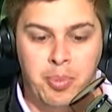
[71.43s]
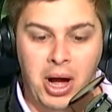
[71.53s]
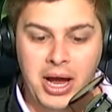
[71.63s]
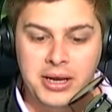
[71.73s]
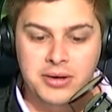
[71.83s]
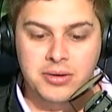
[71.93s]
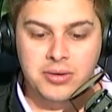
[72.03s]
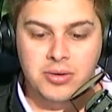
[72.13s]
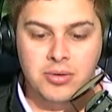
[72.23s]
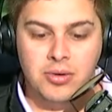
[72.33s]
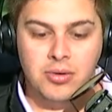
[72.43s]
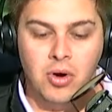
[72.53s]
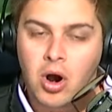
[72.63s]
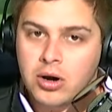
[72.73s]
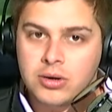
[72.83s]
but
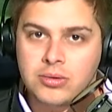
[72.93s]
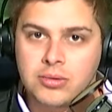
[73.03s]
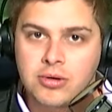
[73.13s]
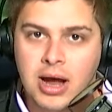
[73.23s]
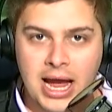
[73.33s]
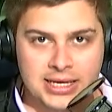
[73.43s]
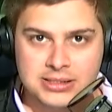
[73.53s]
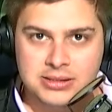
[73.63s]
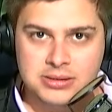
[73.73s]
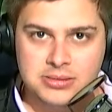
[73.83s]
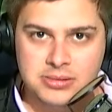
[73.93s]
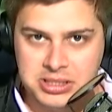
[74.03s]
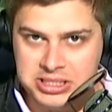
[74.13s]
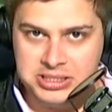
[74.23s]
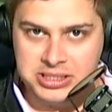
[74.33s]
aren't as
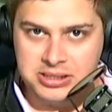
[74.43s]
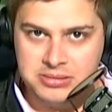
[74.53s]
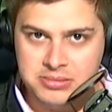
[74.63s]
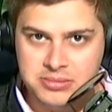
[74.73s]
easy.